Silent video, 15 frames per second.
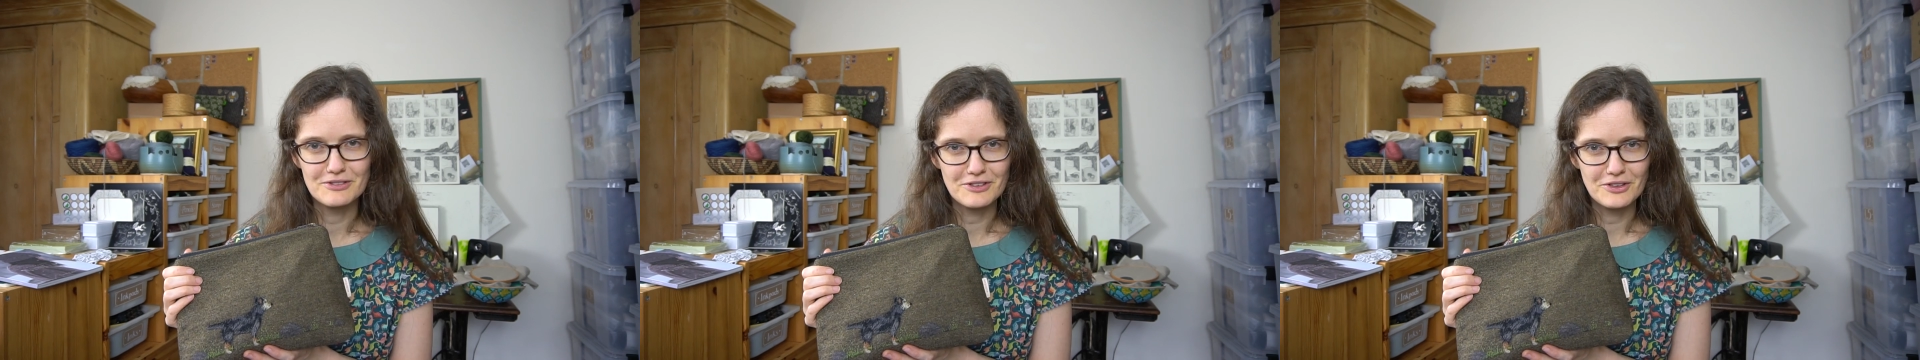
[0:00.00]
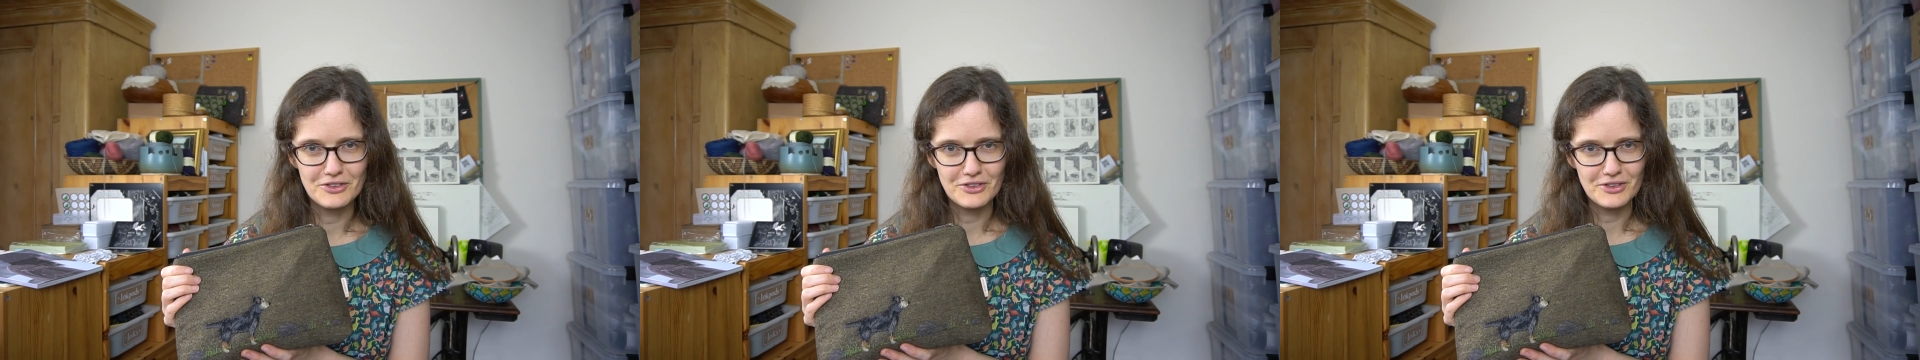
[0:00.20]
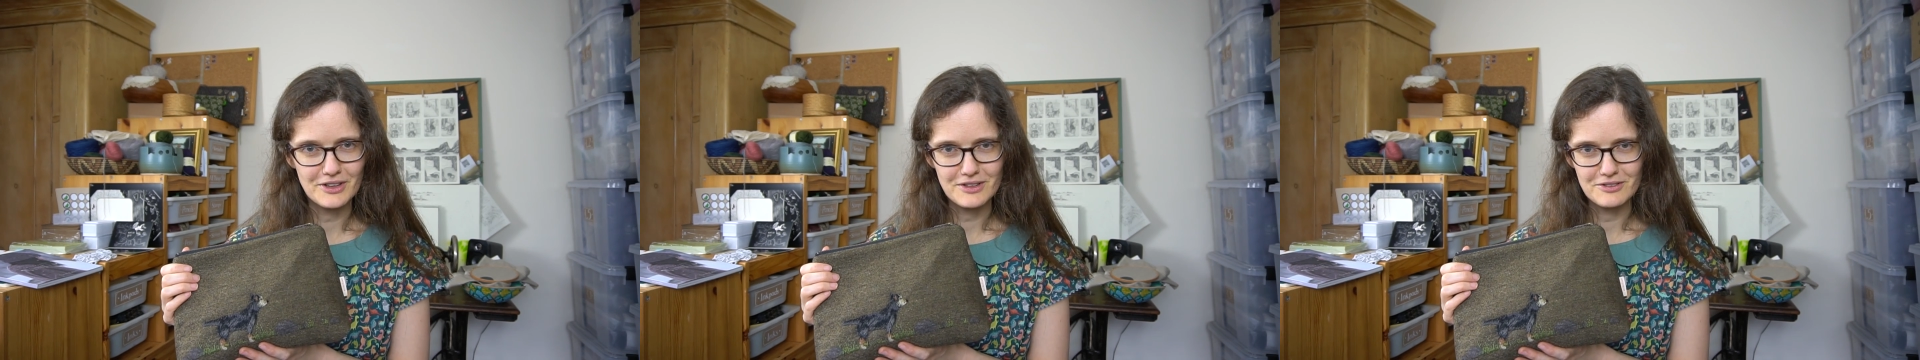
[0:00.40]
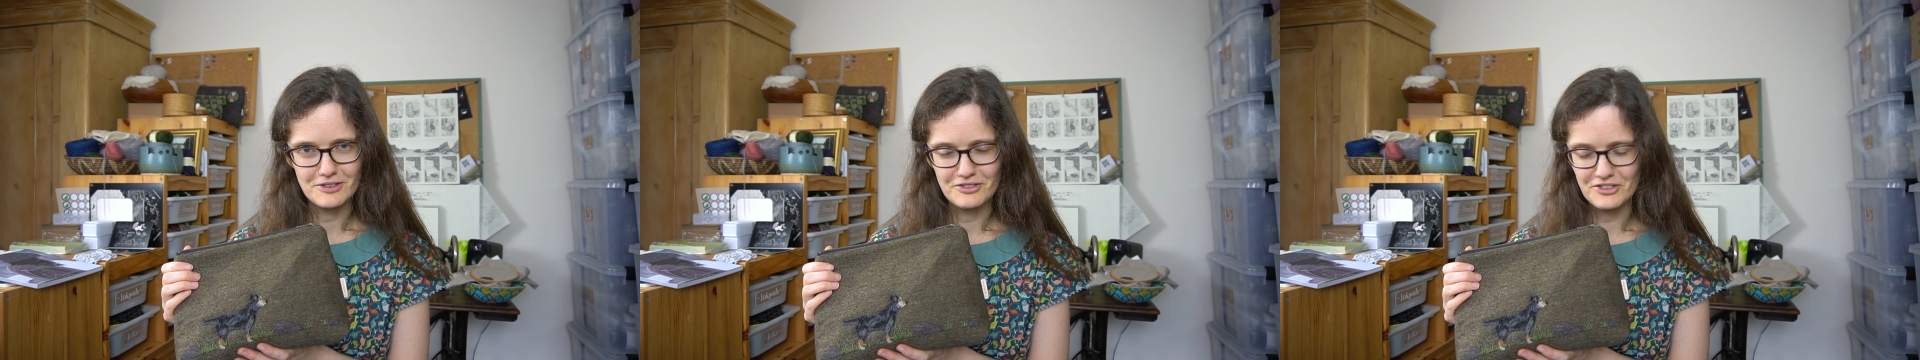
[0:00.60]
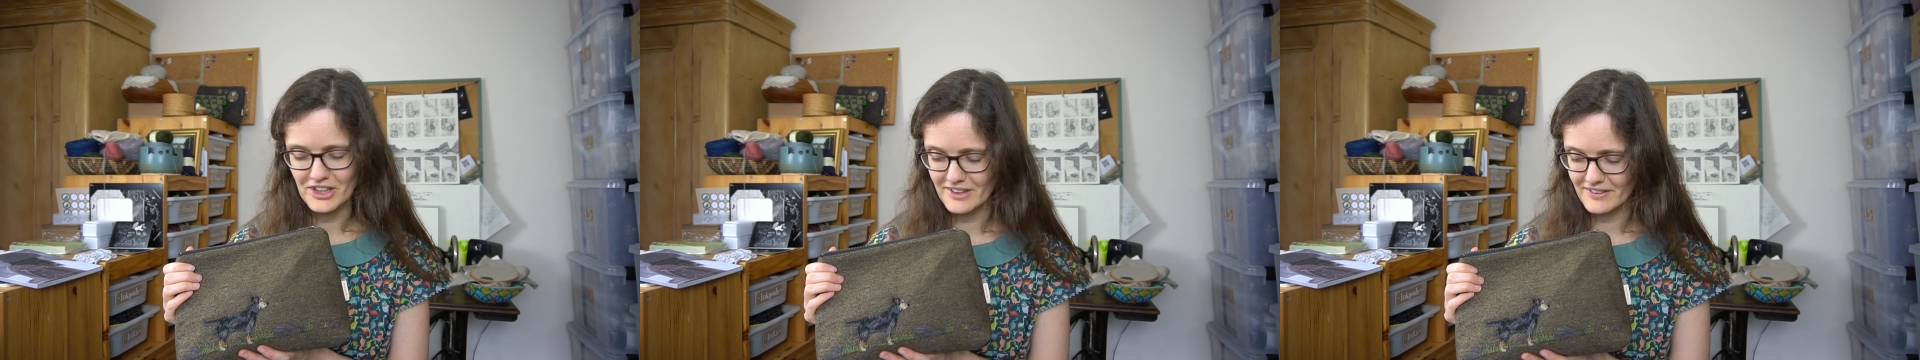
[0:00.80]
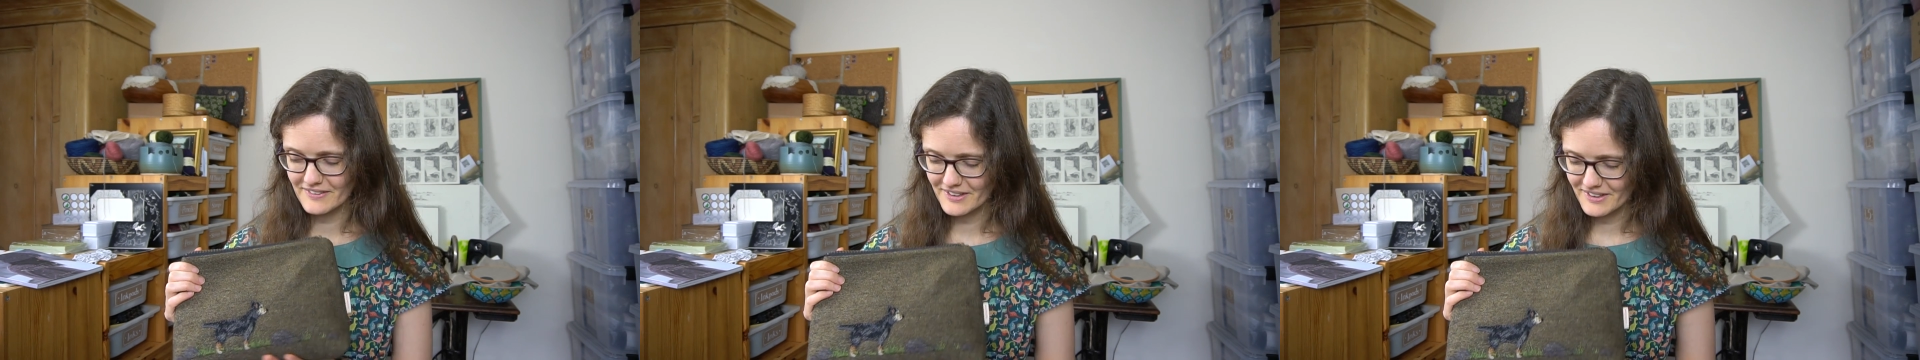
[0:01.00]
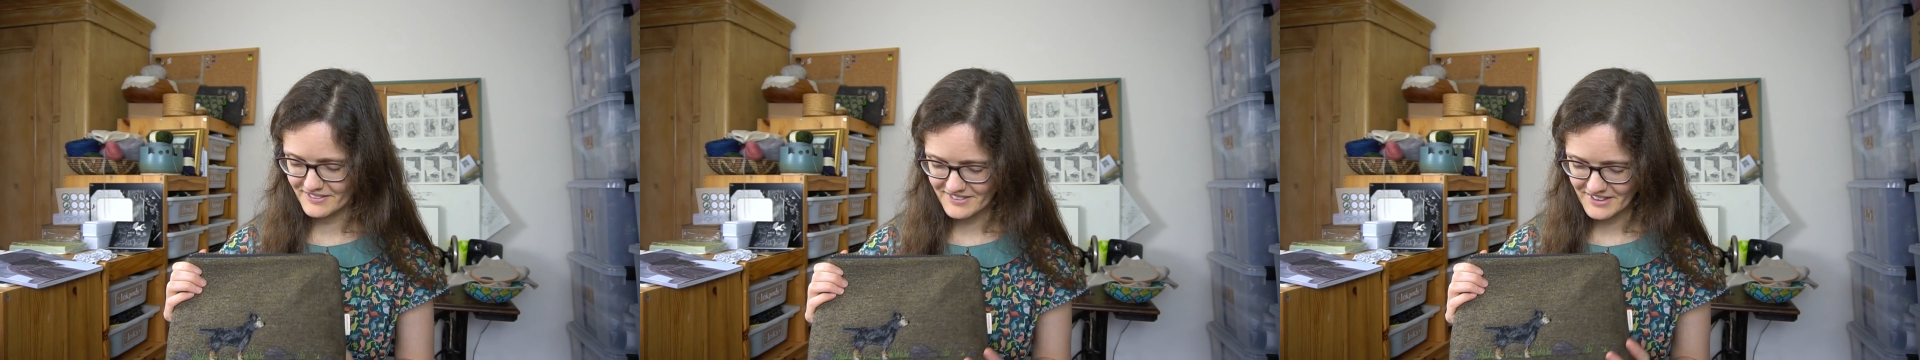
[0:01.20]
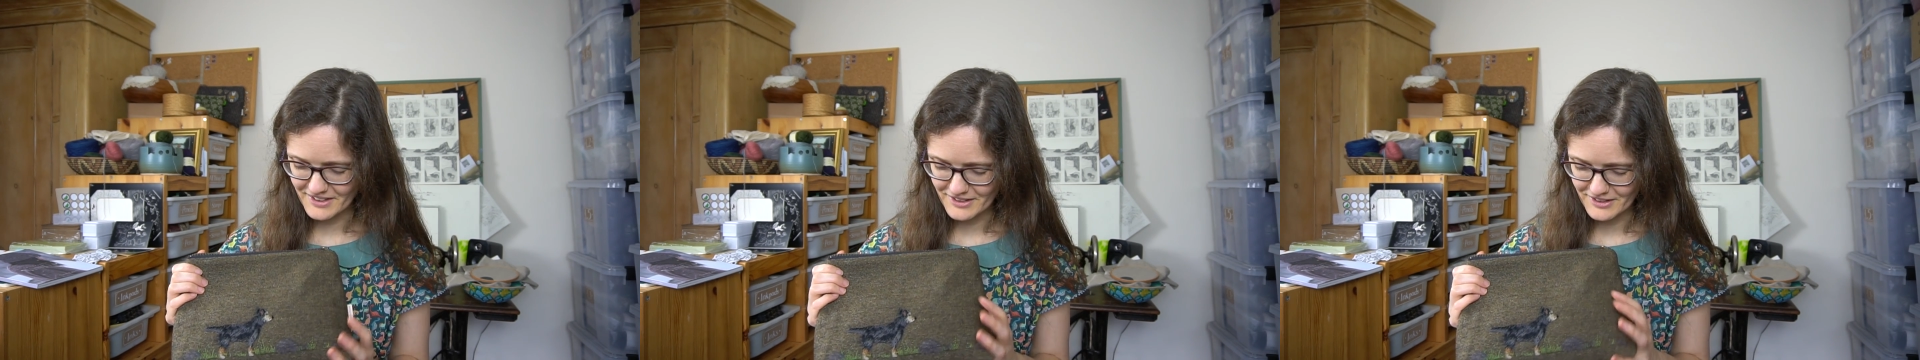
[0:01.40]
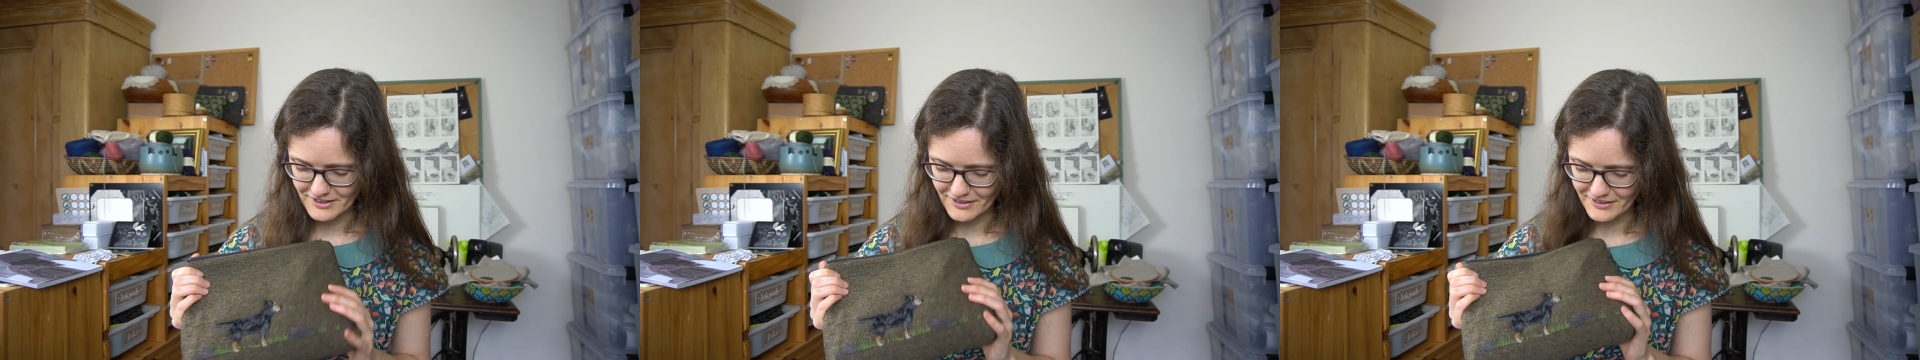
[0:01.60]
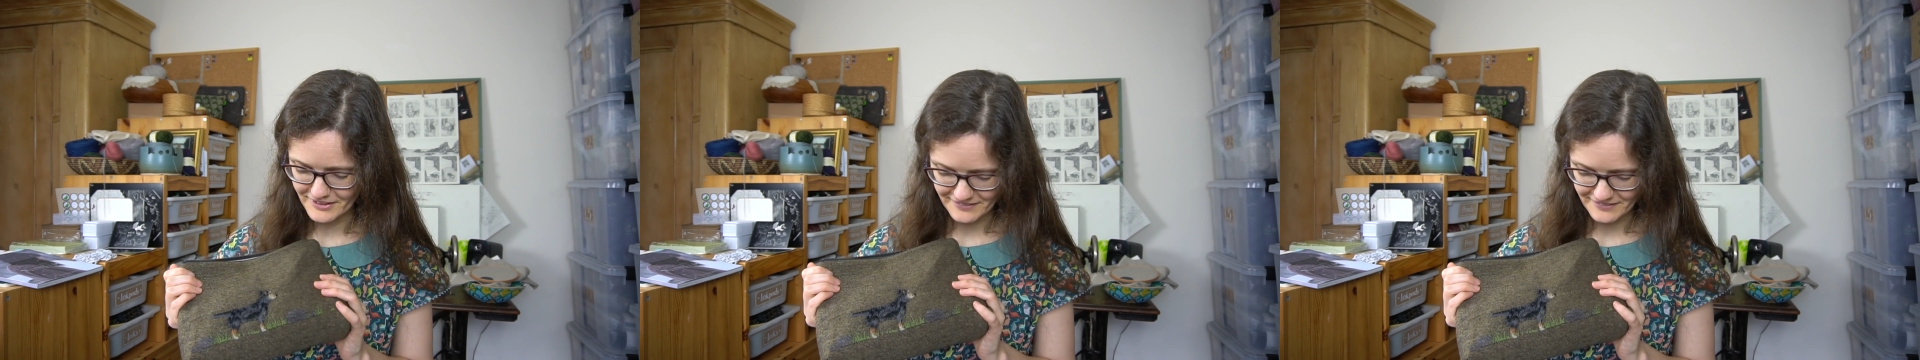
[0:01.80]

photograph of Jack that I sent her.